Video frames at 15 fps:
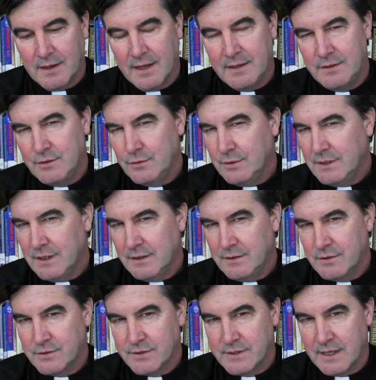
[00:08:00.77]
and do it
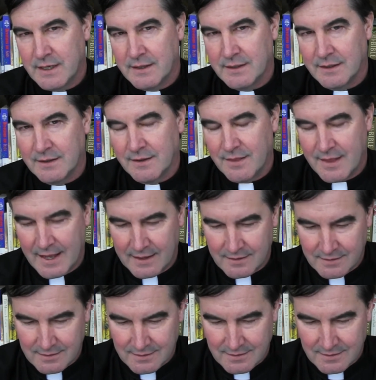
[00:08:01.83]
understanding that